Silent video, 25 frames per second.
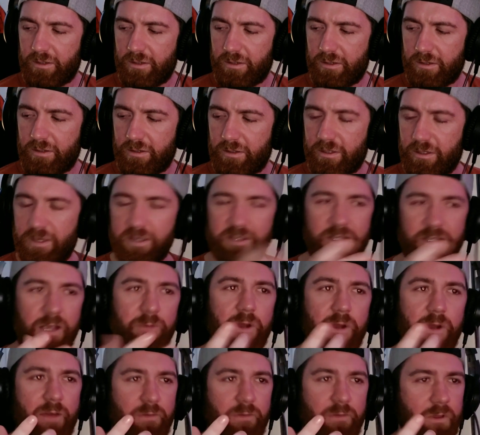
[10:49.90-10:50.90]
because like
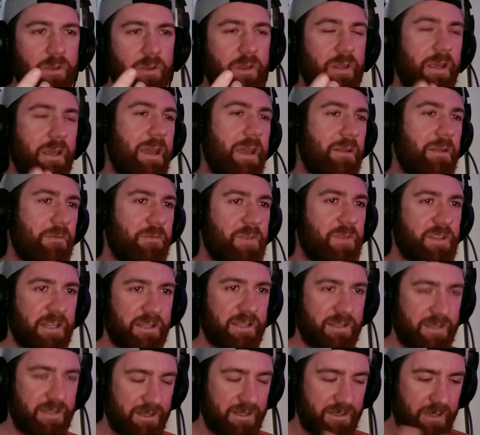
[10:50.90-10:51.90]
whenever in
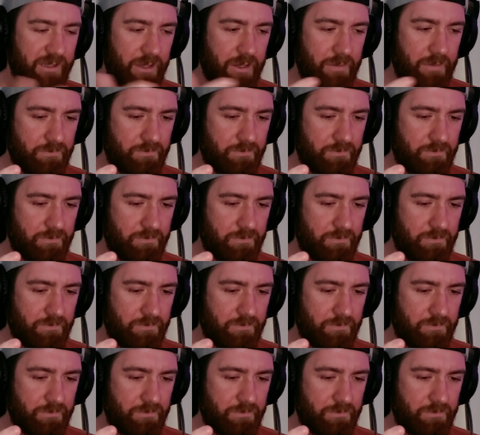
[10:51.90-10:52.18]
physics there's a,